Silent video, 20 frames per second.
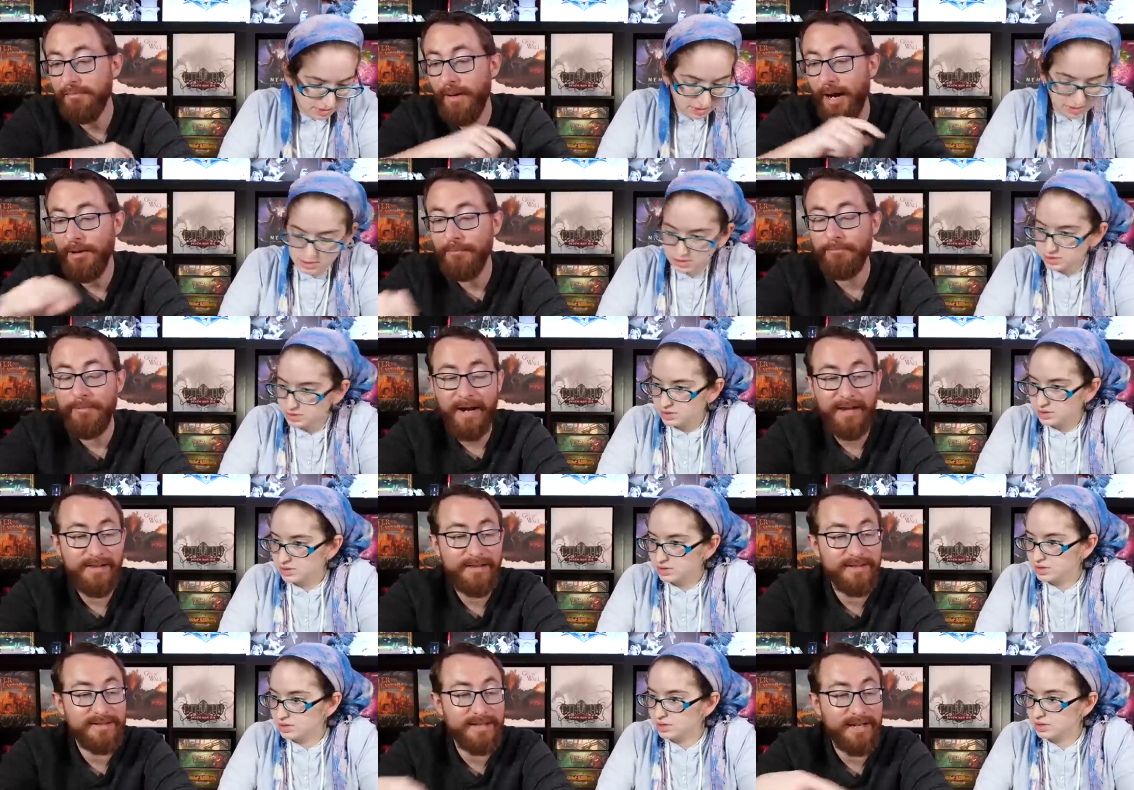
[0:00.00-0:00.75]
Speaker 1: My
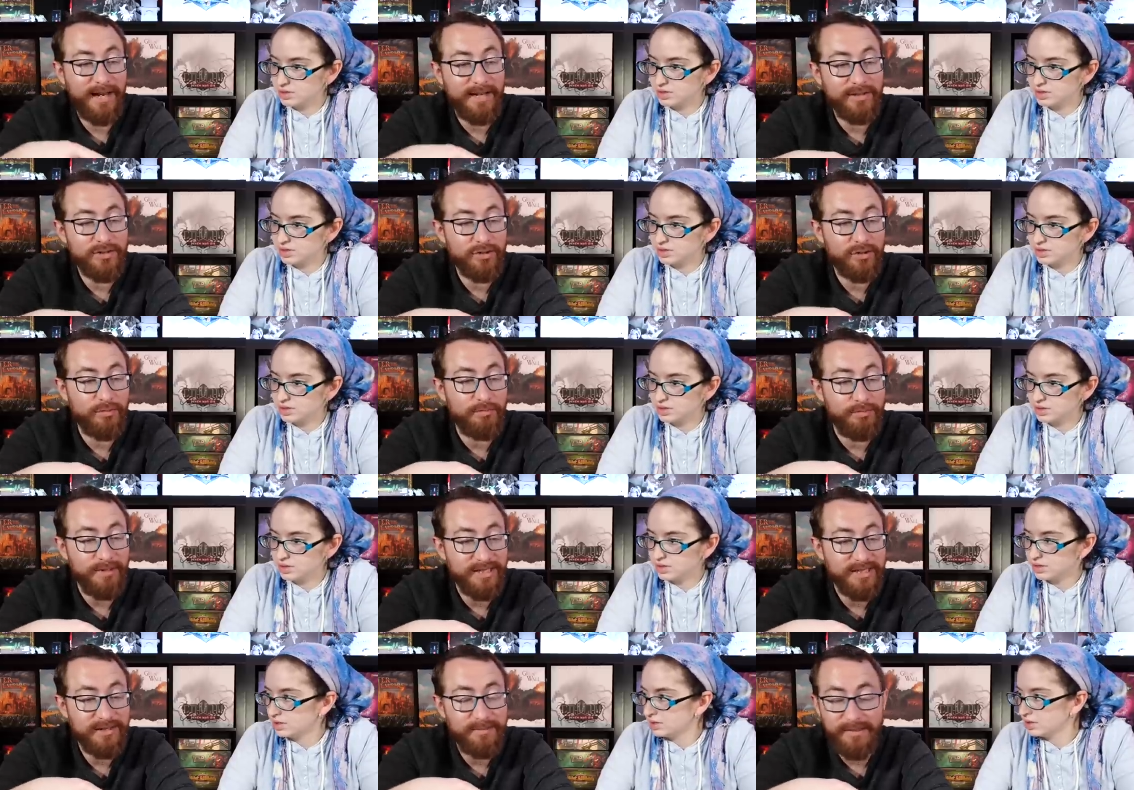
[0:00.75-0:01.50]
reckless against her
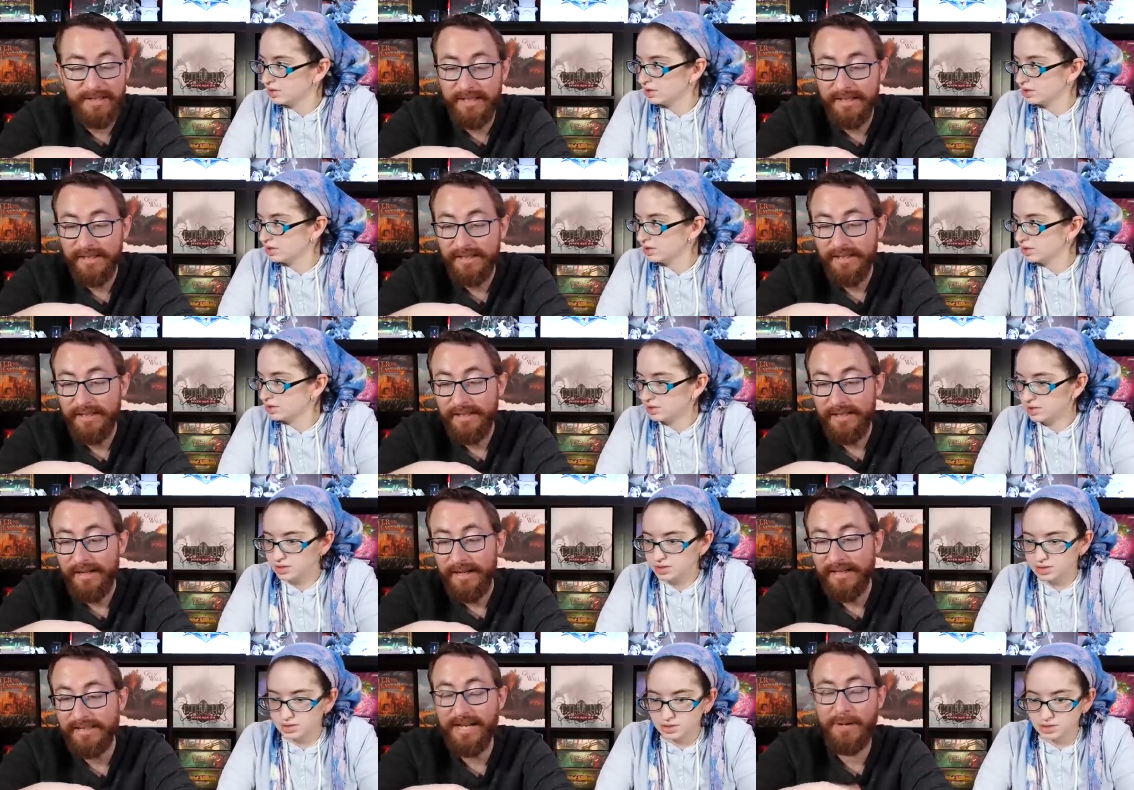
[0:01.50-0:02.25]
missed me
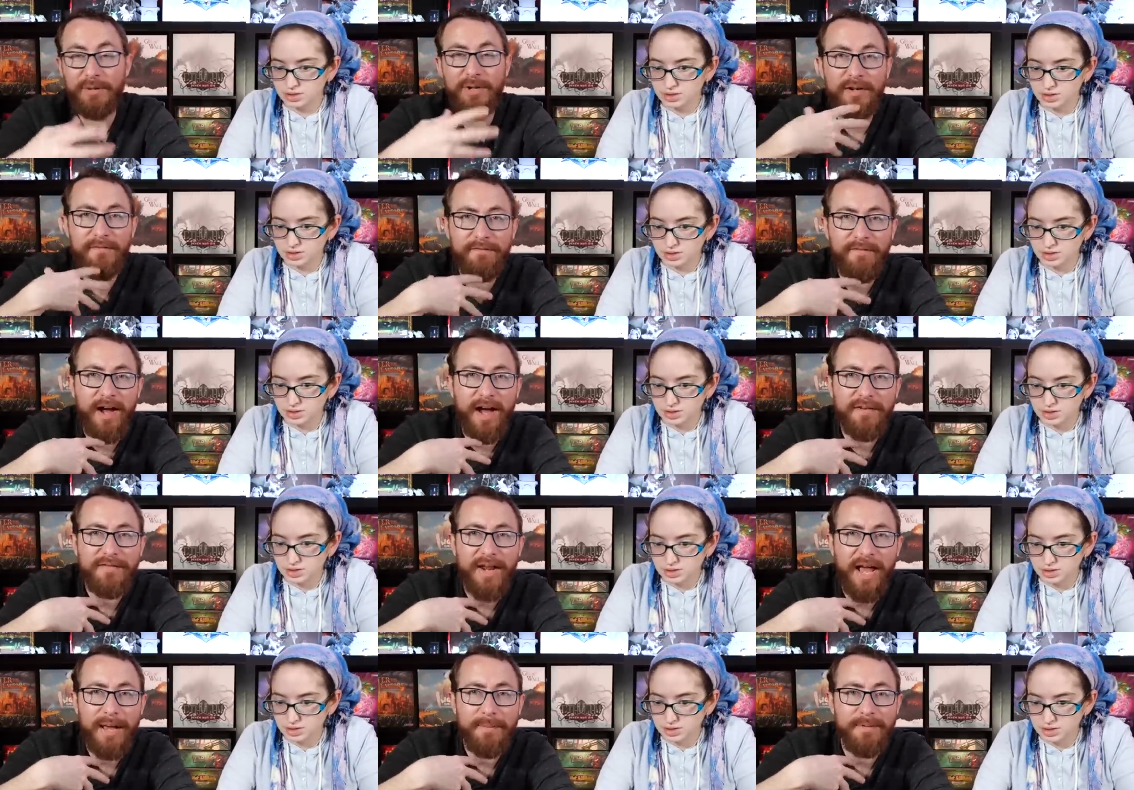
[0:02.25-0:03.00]
because I would take
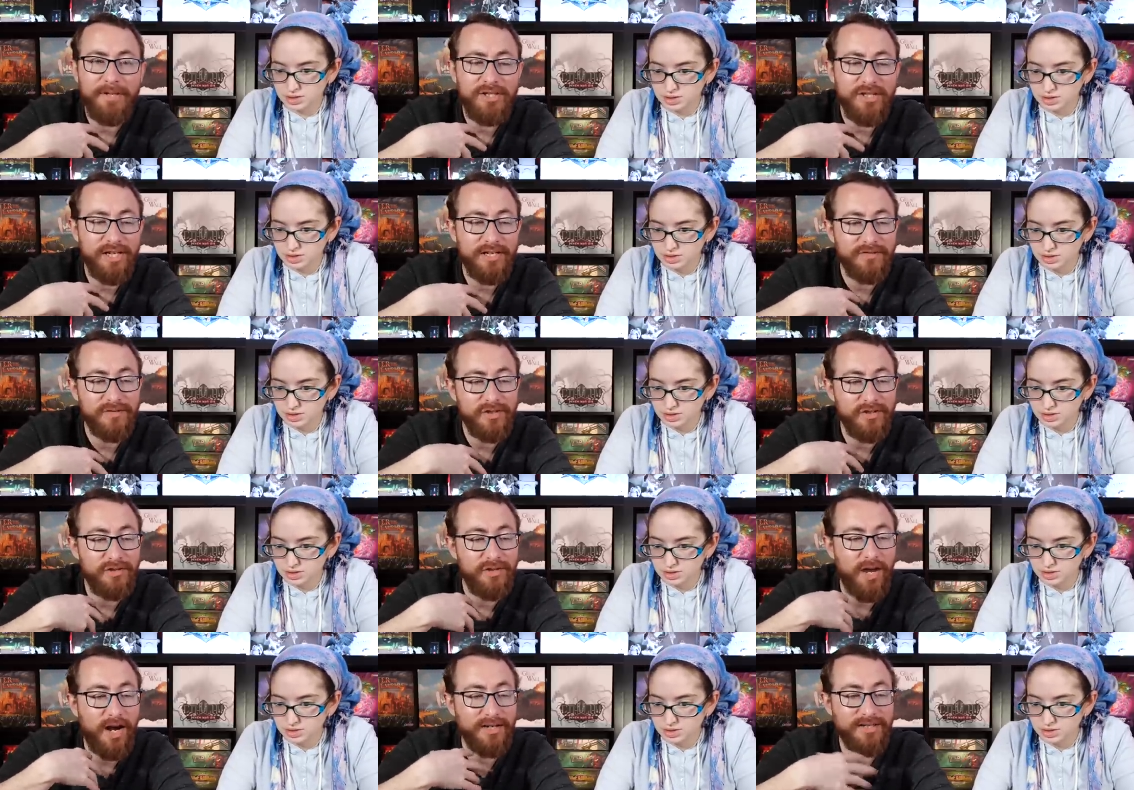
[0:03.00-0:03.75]
five damage, and if
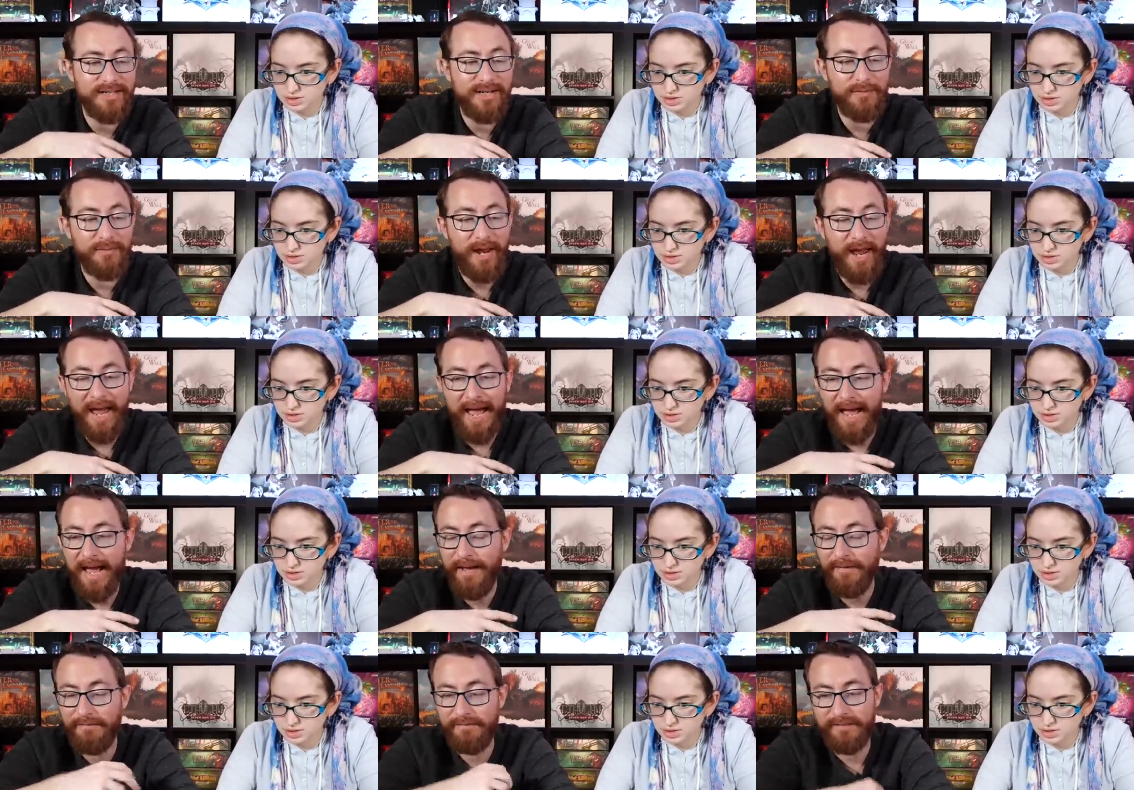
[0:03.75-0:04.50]
she knocks it down to
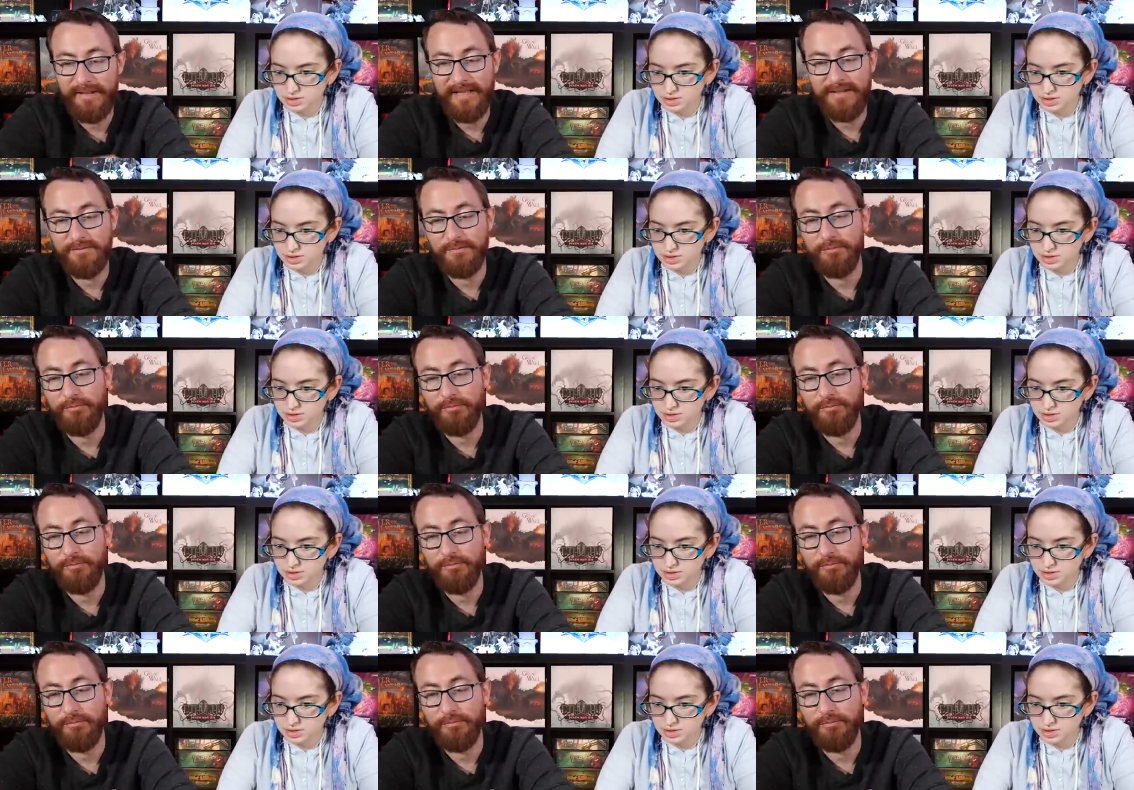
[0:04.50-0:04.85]
half, that's